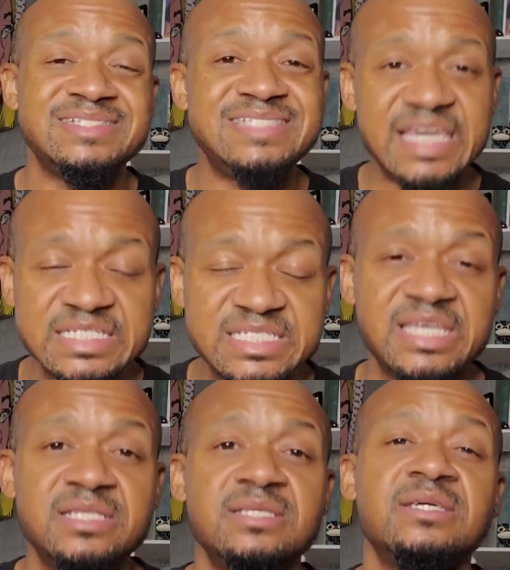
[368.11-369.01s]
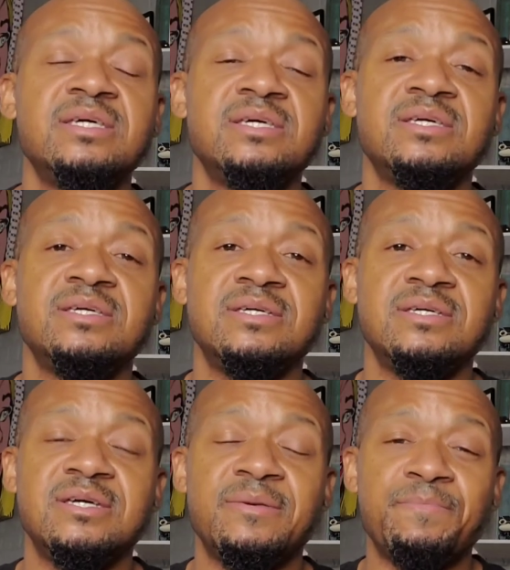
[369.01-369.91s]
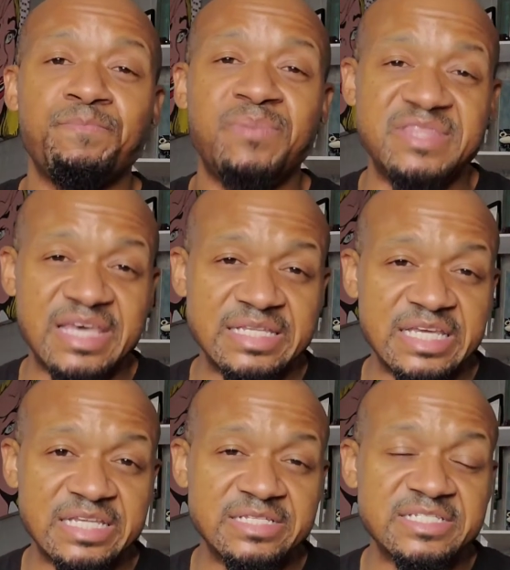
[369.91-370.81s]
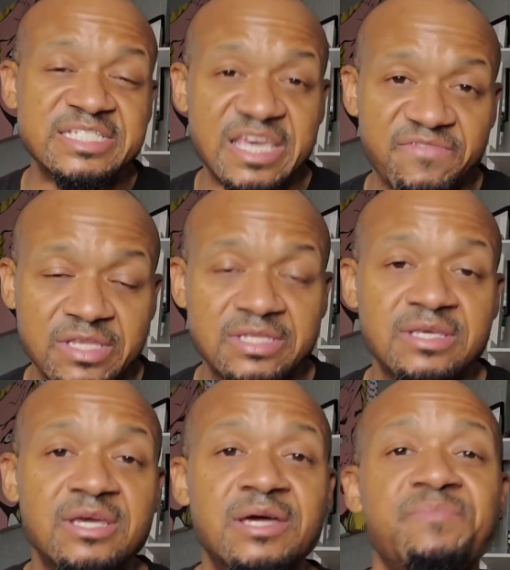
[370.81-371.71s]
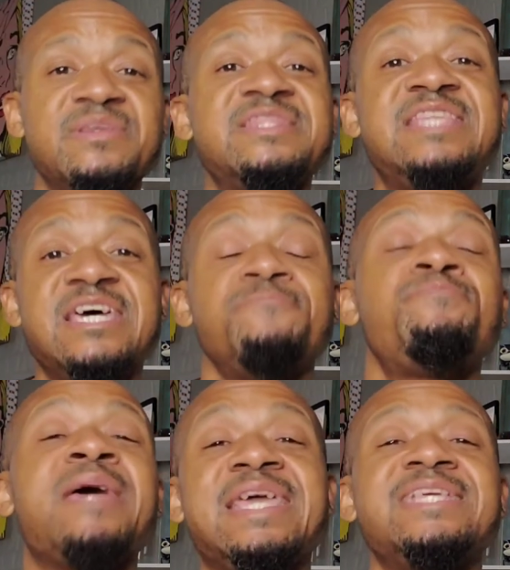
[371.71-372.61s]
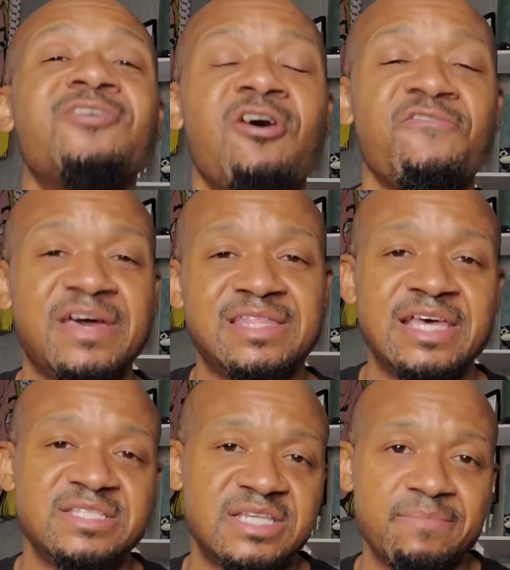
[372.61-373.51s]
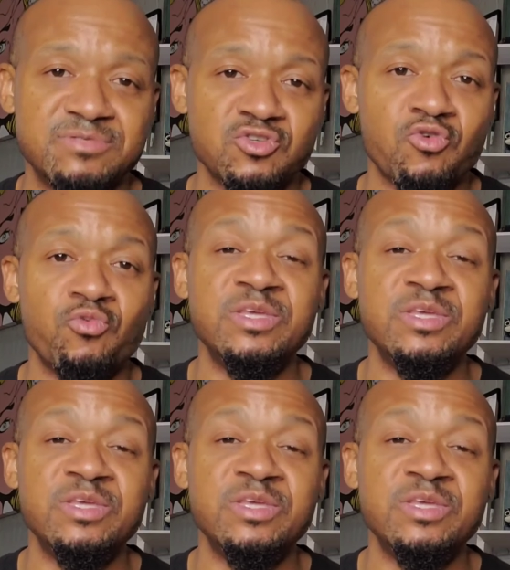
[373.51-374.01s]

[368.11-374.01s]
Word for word: Teased it, but then didn't give it, but then paid it off at the end of the episode.